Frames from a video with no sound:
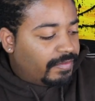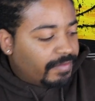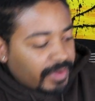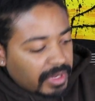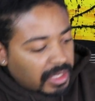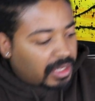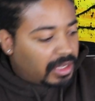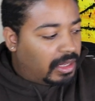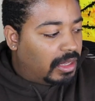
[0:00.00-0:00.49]
I
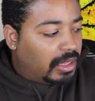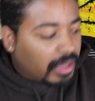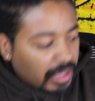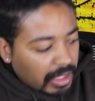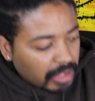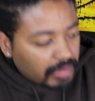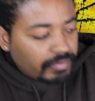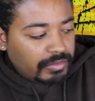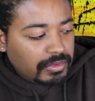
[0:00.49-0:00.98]
can't
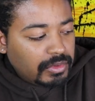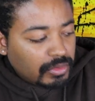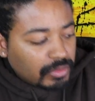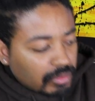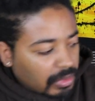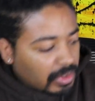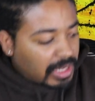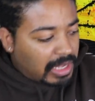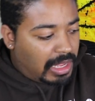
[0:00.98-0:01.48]
have
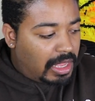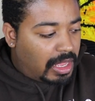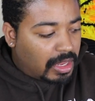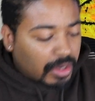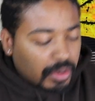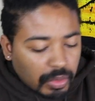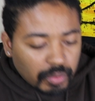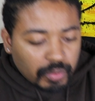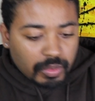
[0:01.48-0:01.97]
you.
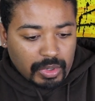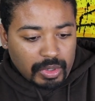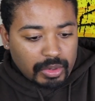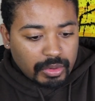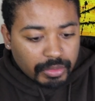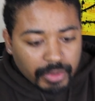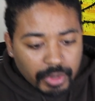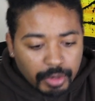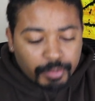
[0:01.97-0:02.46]
I don't want
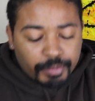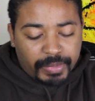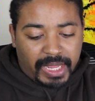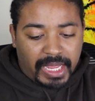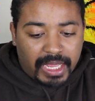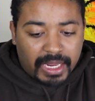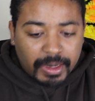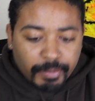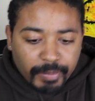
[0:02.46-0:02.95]

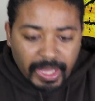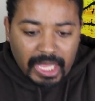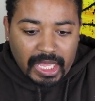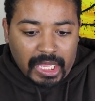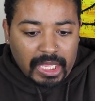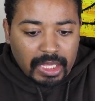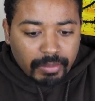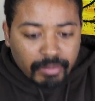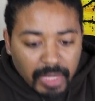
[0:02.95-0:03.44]

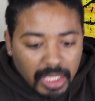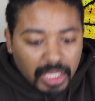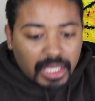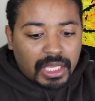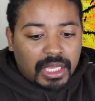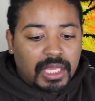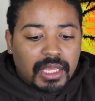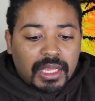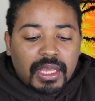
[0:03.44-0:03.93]
nobody,
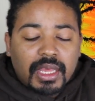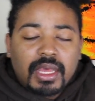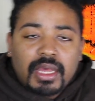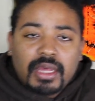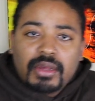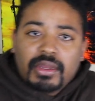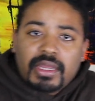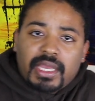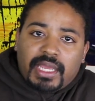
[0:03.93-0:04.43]
baby.
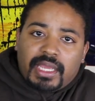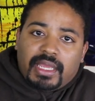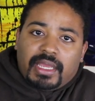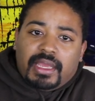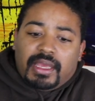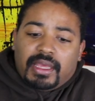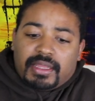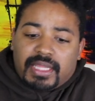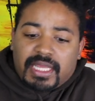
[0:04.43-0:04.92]
Okay,
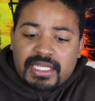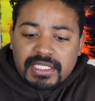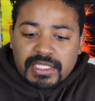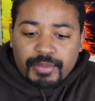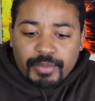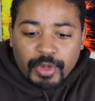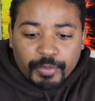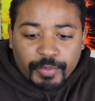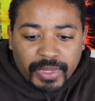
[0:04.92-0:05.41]
that's
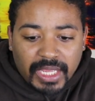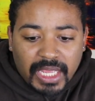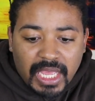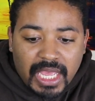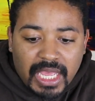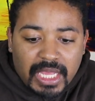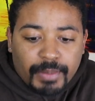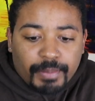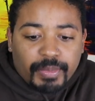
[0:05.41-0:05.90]
the moment.
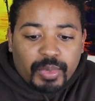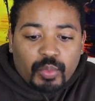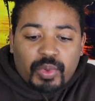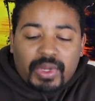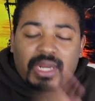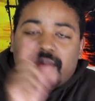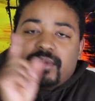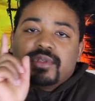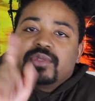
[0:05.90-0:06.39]
But
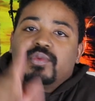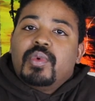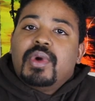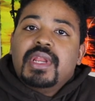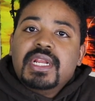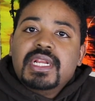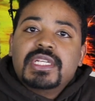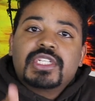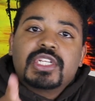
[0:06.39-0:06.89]
what I was
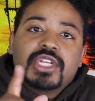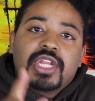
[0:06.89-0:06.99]
wanting to